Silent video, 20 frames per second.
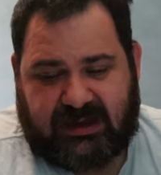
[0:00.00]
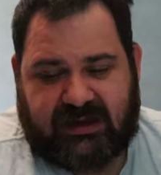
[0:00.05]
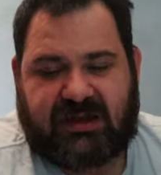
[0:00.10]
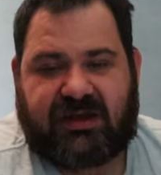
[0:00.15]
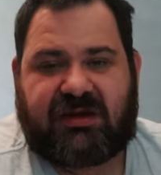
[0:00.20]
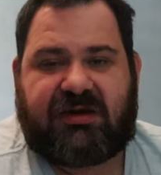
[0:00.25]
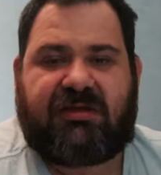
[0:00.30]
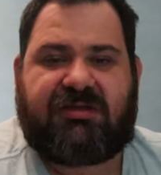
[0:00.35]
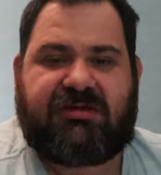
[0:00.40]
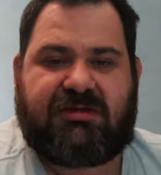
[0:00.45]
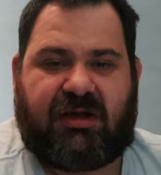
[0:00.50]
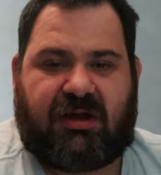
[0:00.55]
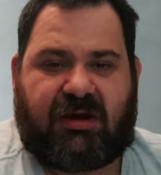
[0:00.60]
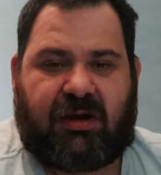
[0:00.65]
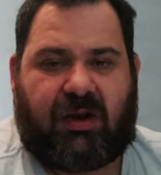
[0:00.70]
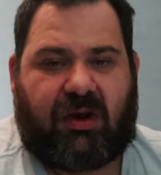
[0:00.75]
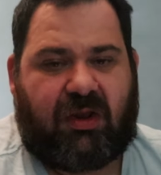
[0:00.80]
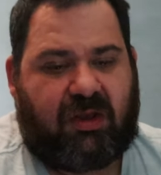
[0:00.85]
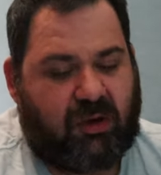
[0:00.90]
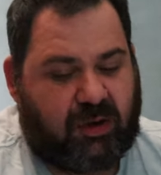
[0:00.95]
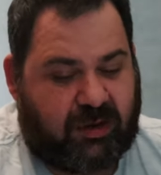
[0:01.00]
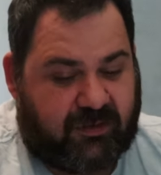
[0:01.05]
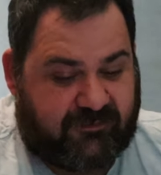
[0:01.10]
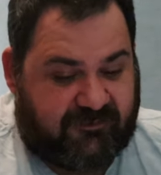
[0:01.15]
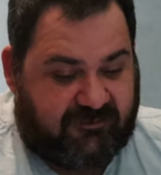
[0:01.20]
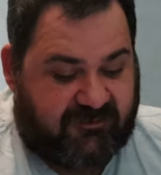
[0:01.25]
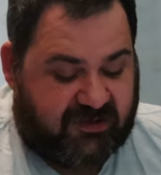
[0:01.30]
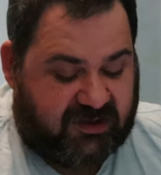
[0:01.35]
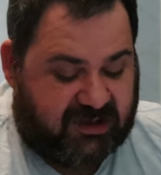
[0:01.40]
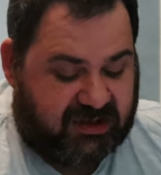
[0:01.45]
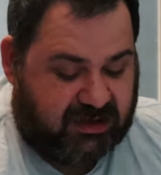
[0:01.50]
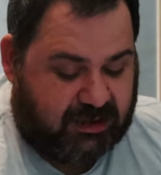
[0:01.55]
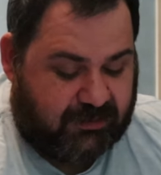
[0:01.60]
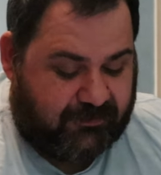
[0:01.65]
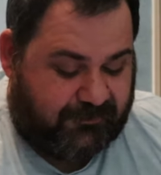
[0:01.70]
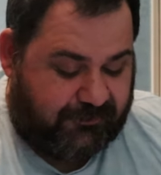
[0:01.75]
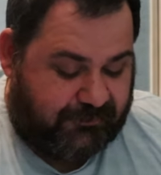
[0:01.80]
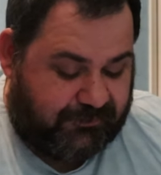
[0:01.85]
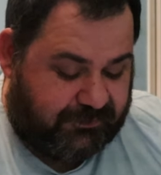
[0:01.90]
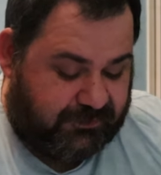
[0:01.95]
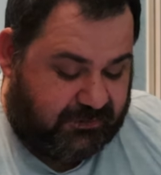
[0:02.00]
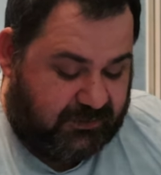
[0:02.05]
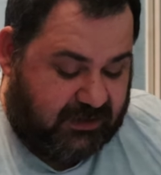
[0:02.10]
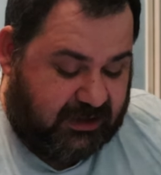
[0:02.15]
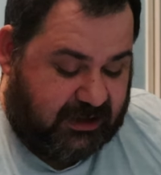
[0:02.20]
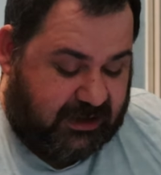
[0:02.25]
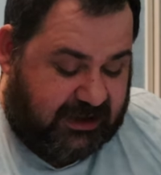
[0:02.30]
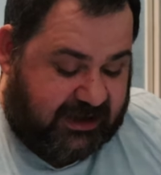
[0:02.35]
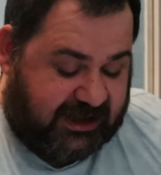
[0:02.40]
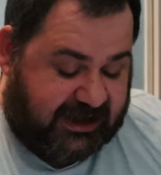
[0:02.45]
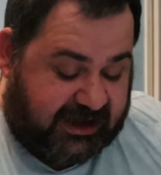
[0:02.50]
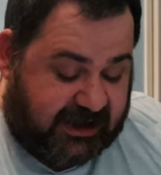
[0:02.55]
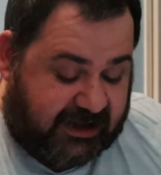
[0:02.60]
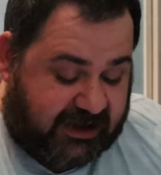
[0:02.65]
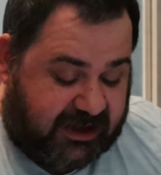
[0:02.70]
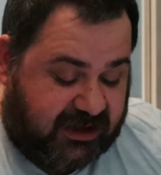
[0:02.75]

You just gotta look for, hear